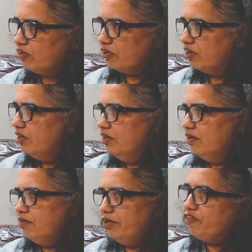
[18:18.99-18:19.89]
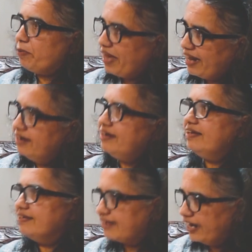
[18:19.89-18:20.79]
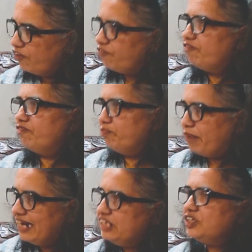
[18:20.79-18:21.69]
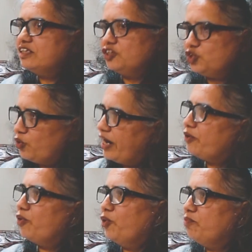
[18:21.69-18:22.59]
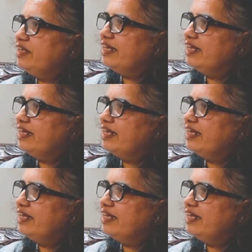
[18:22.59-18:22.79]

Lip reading: Or if the parent is kind of managing the show at home,